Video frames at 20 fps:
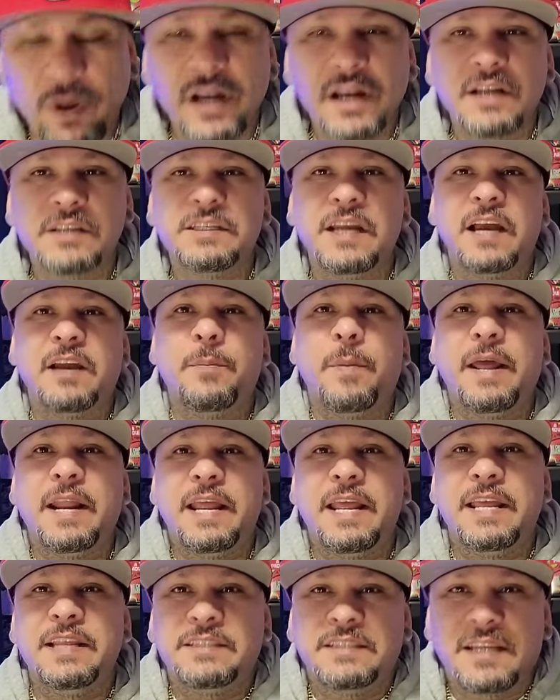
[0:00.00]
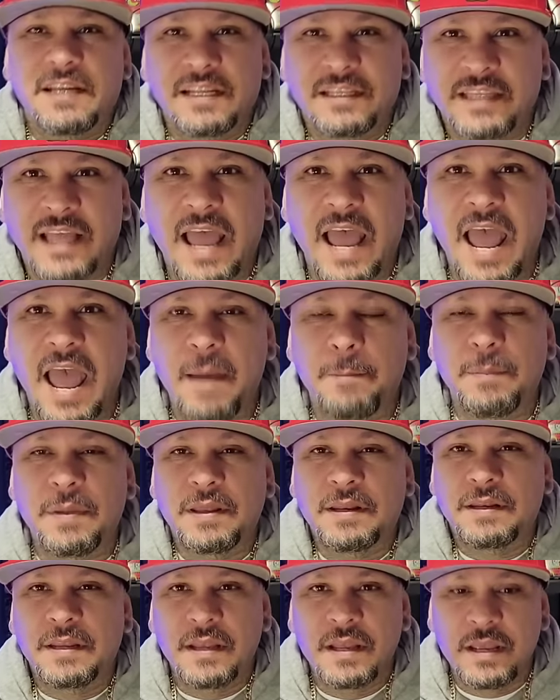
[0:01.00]
wanted to talk about an incident that
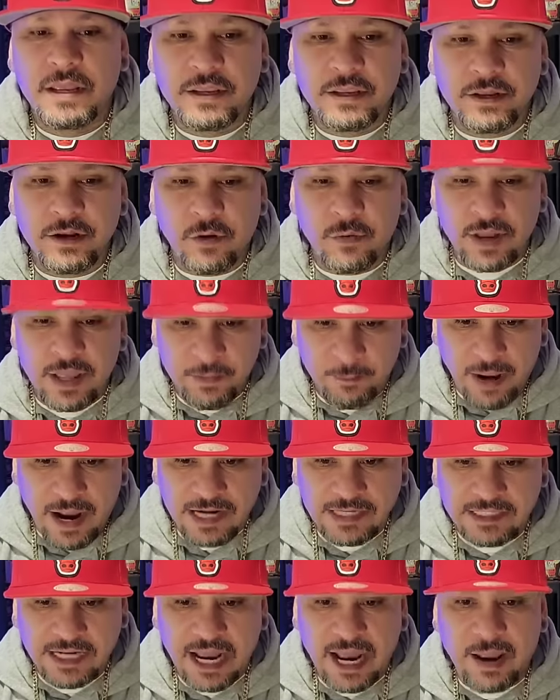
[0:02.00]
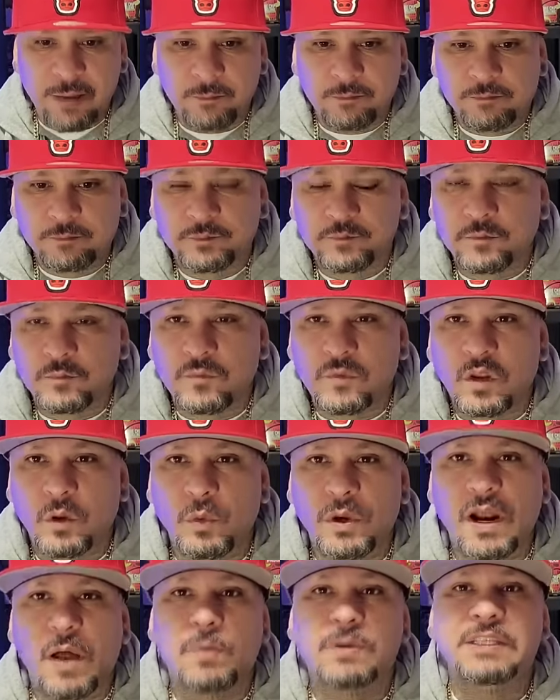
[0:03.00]
happened, you know, in my time
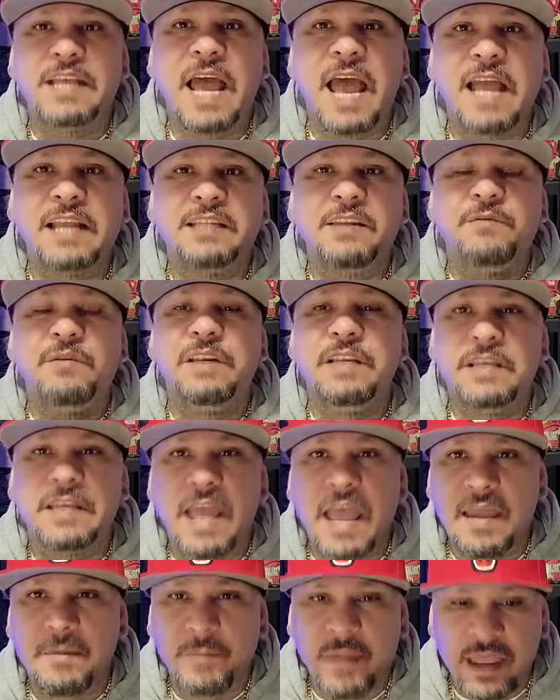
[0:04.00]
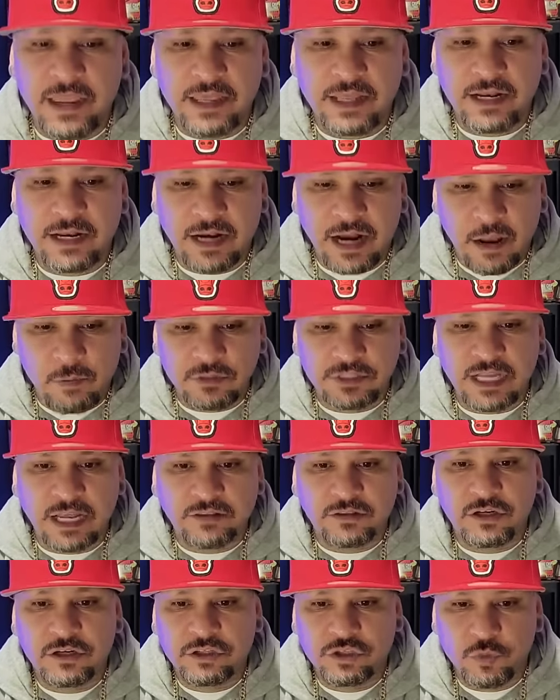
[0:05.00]
when I was actively gangbanging and I was
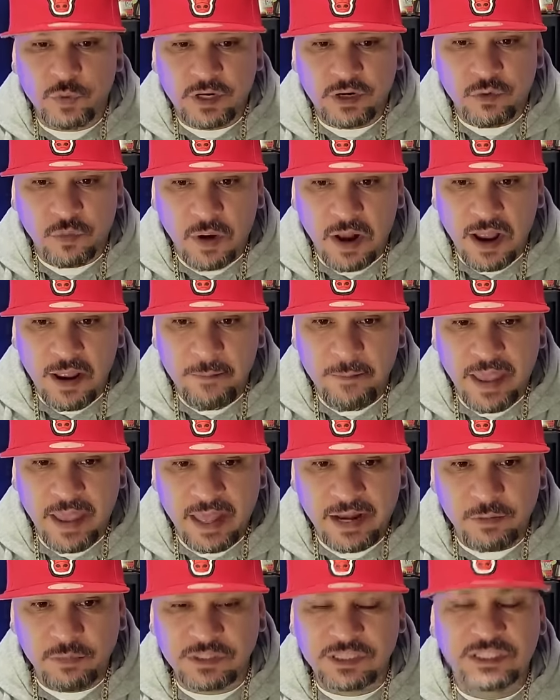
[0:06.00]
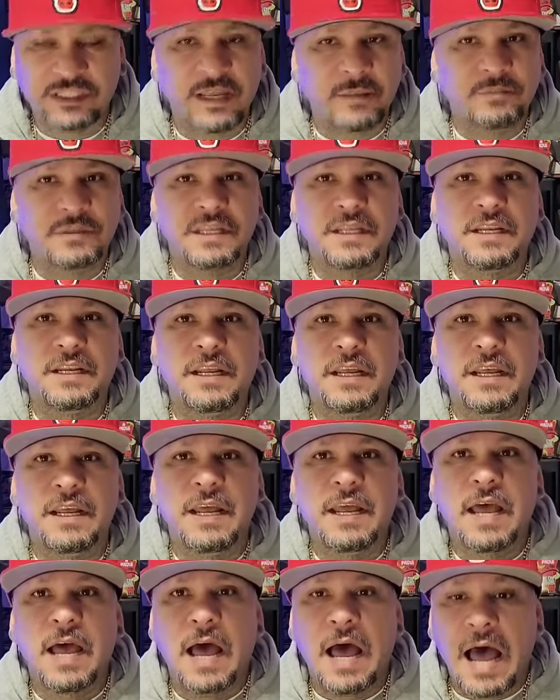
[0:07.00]
out there doing crime, man. It was something
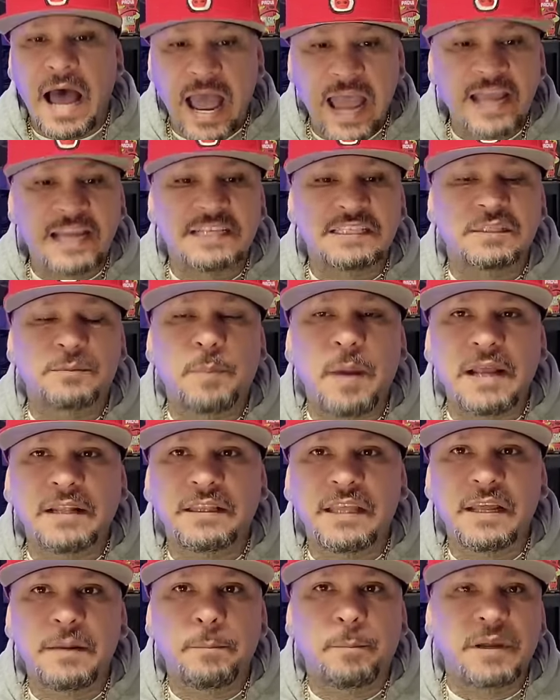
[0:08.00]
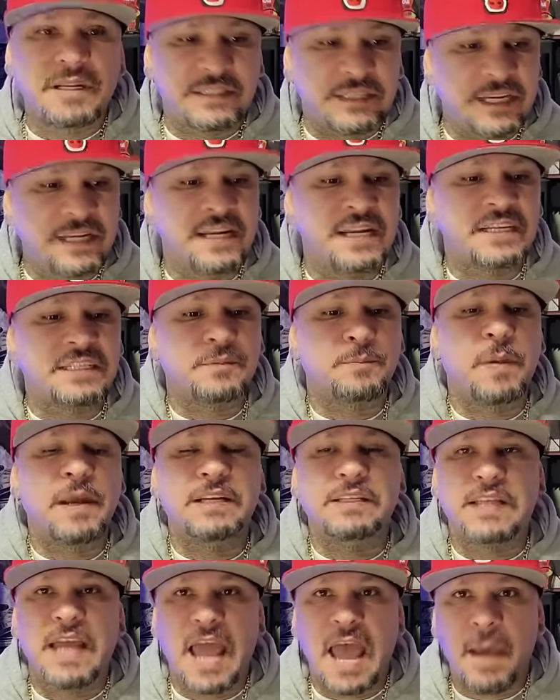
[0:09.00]
I expected but didn't
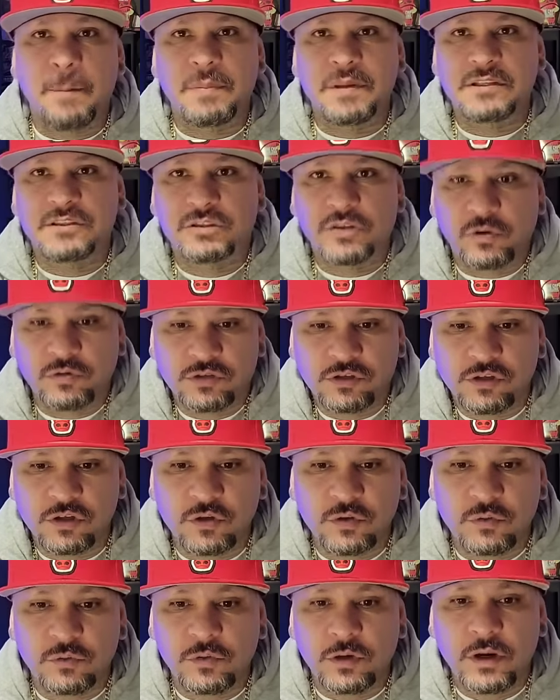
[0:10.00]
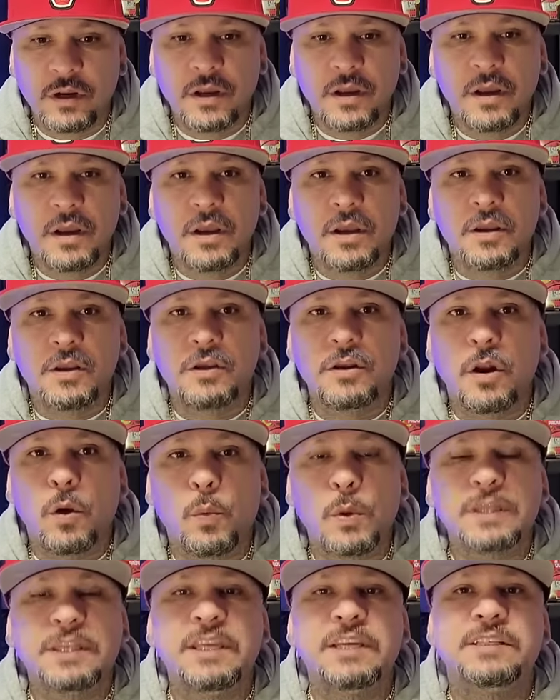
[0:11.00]
expect to happen so soon. You know,
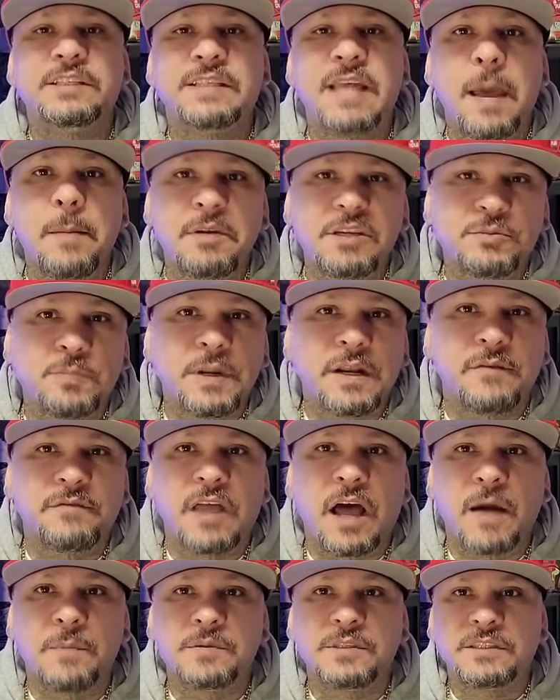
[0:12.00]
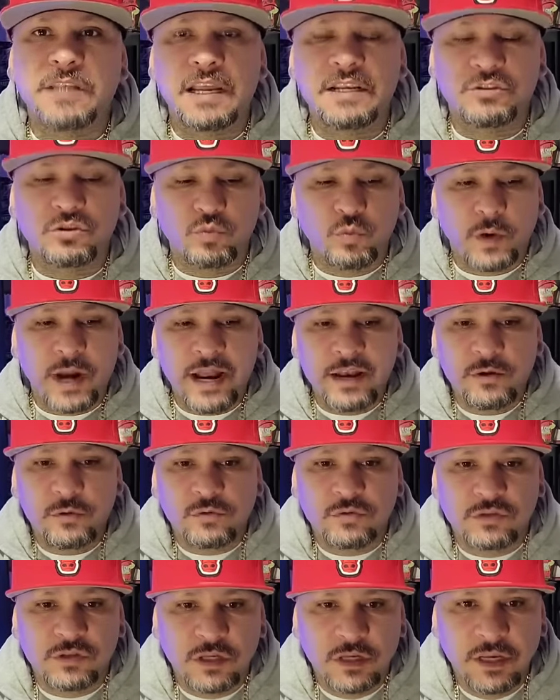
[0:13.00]
with the establishment of the upstate
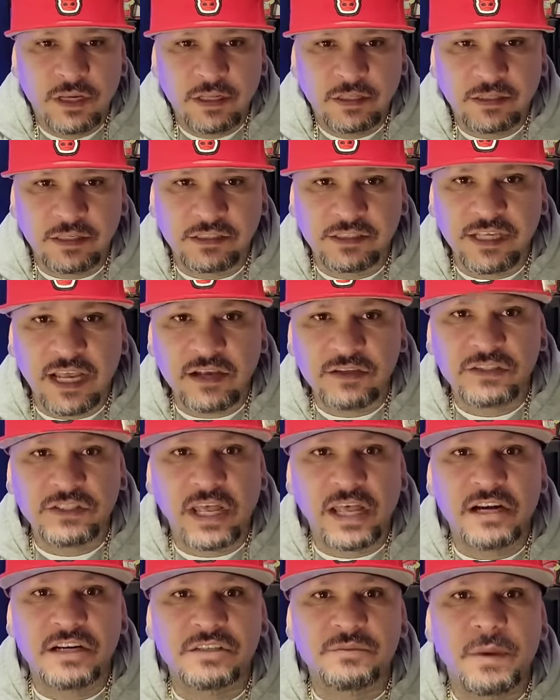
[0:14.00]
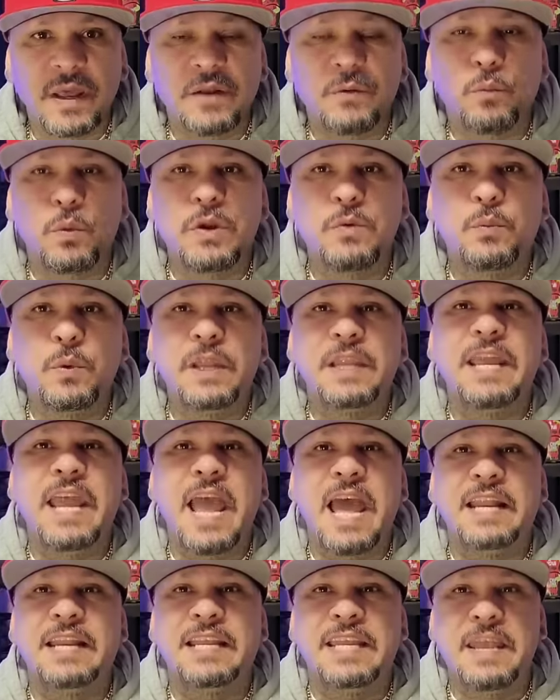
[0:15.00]
Sureños, the Southsiders, man, we really
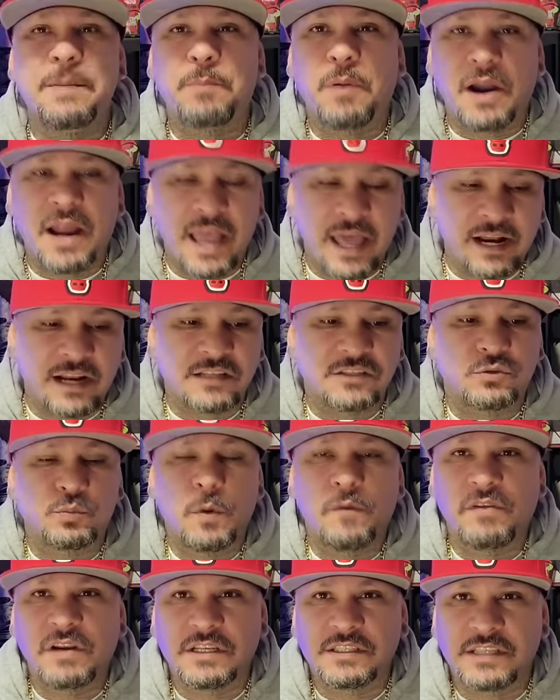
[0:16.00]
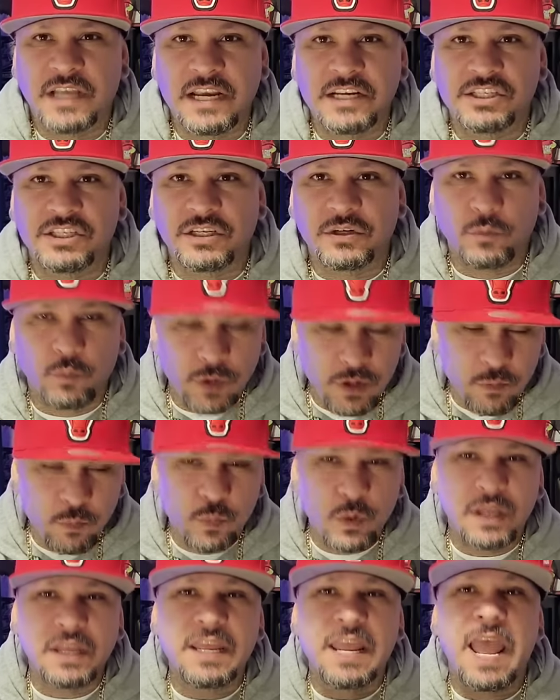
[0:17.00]
had to keep our head on swivelization. We
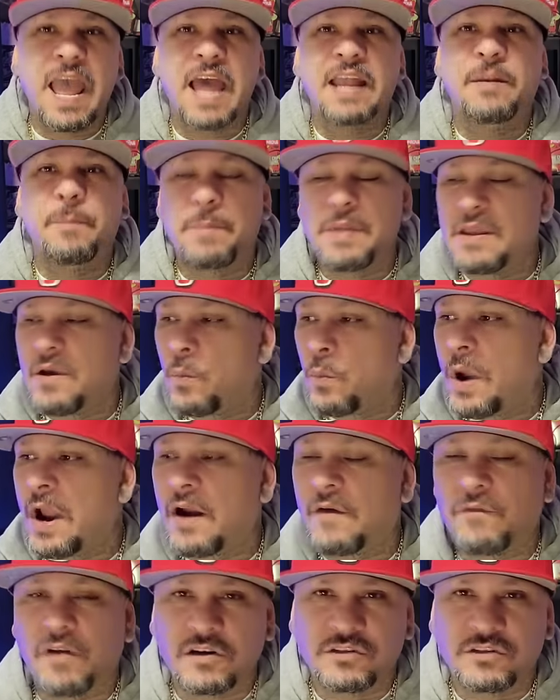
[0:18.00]
really had to be aware of